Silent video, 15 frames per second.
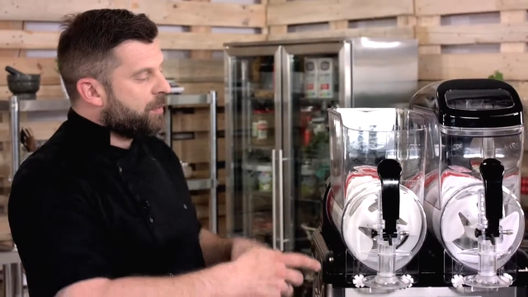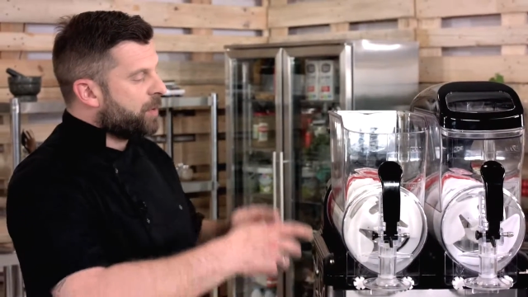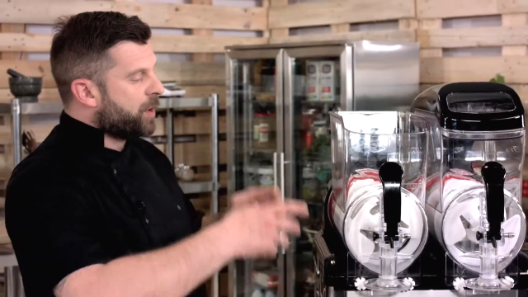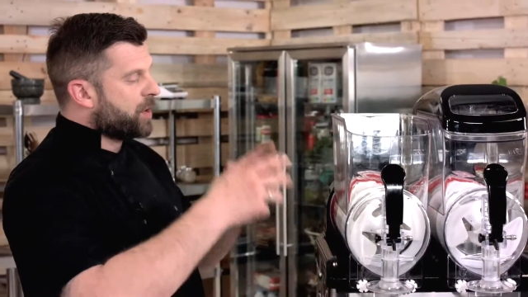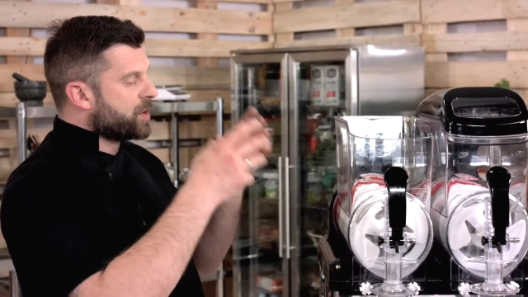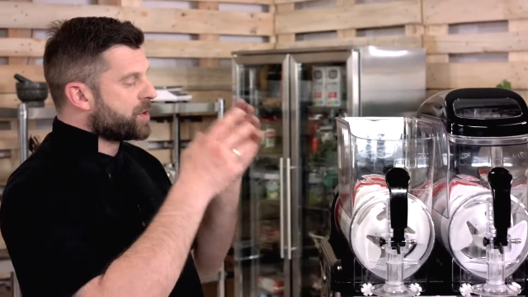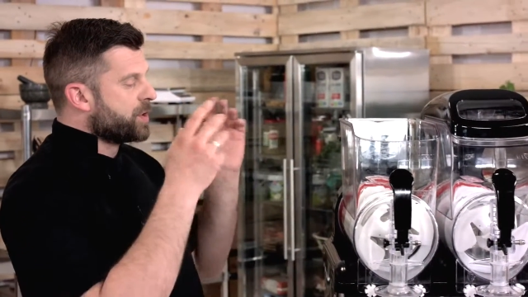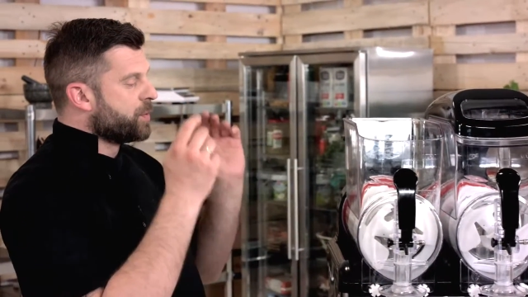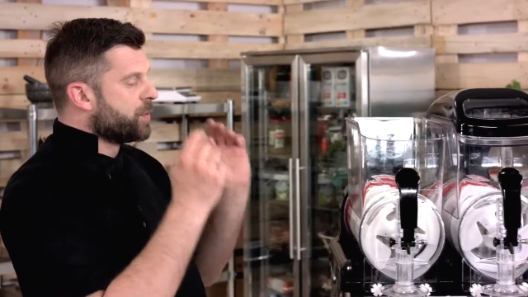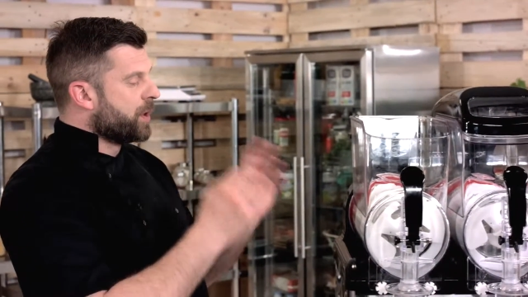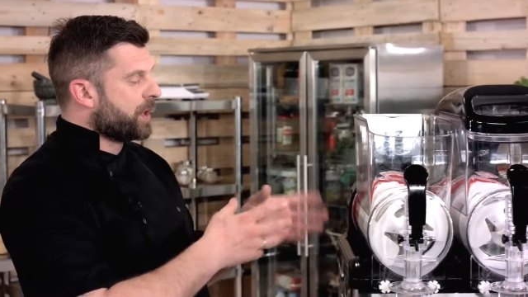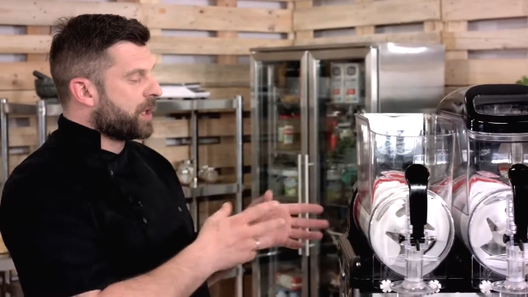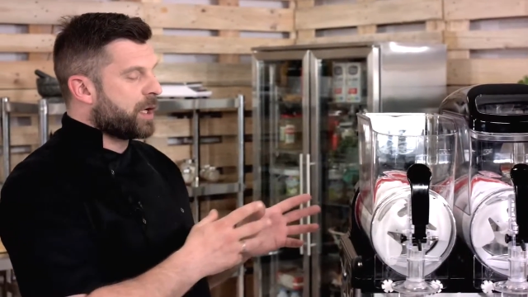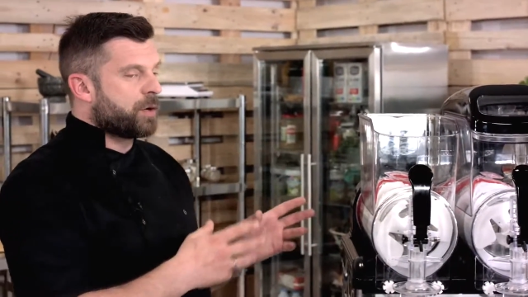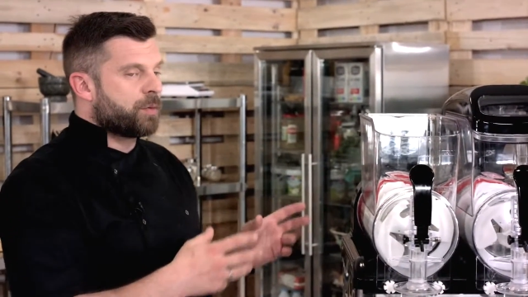because you're
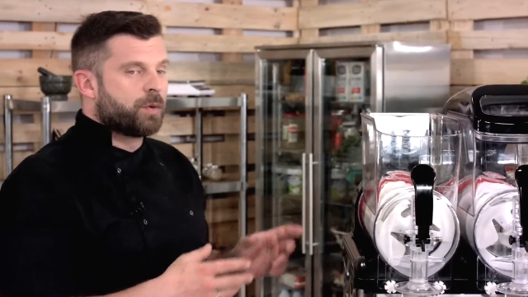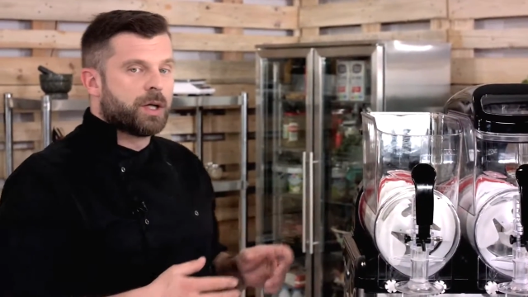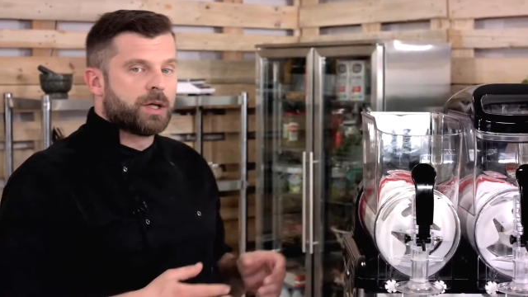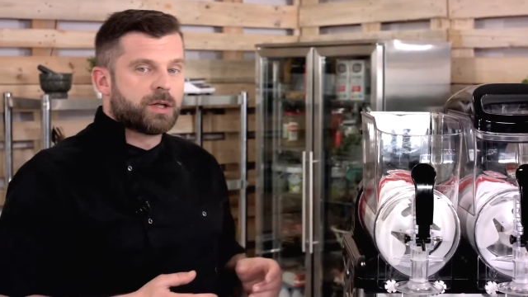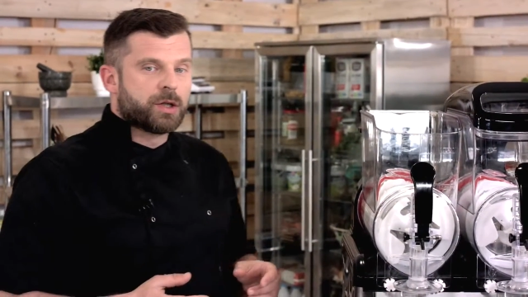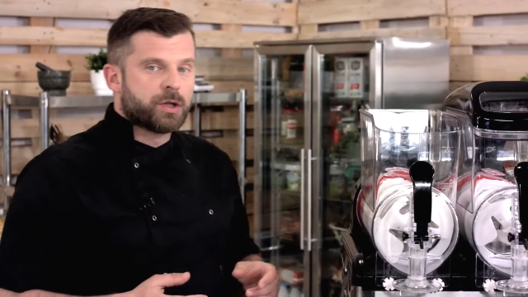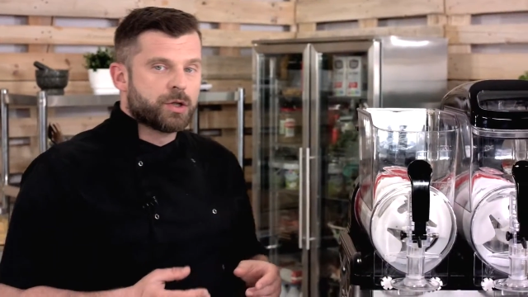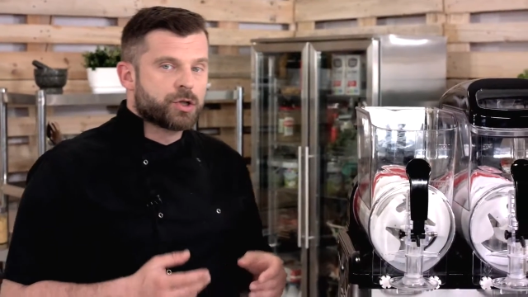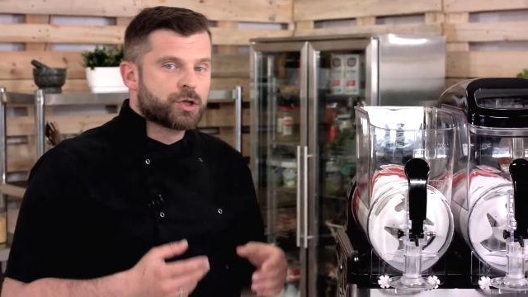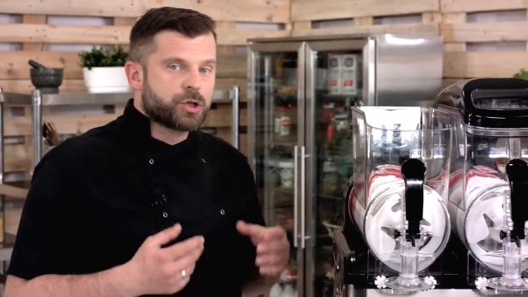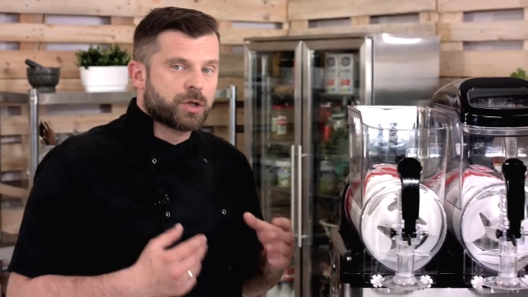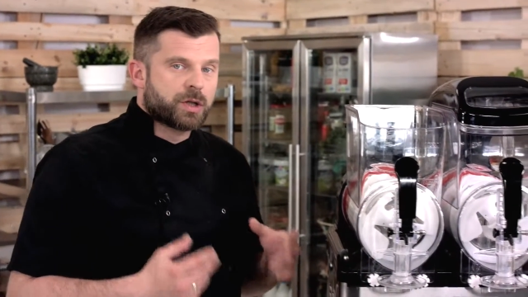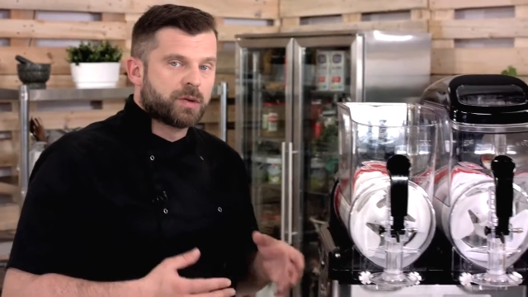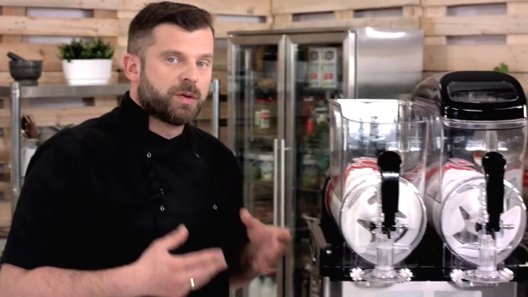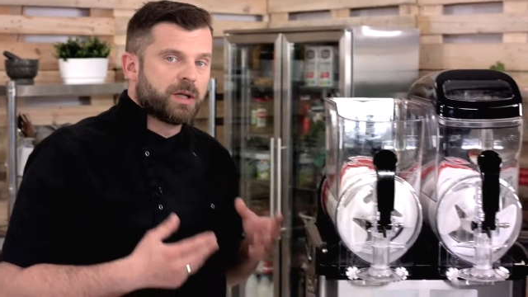working with
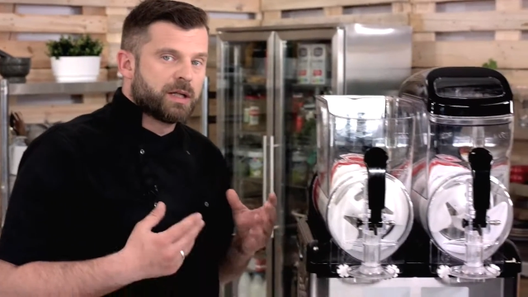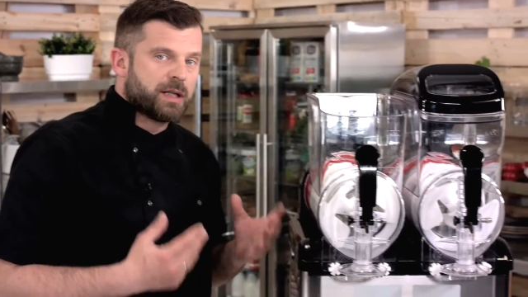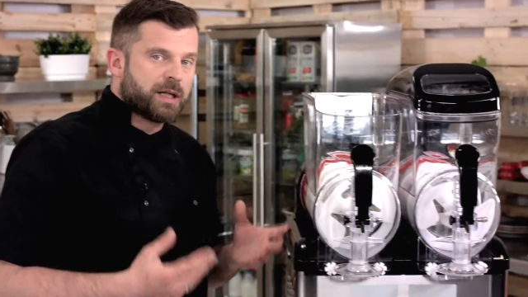sugary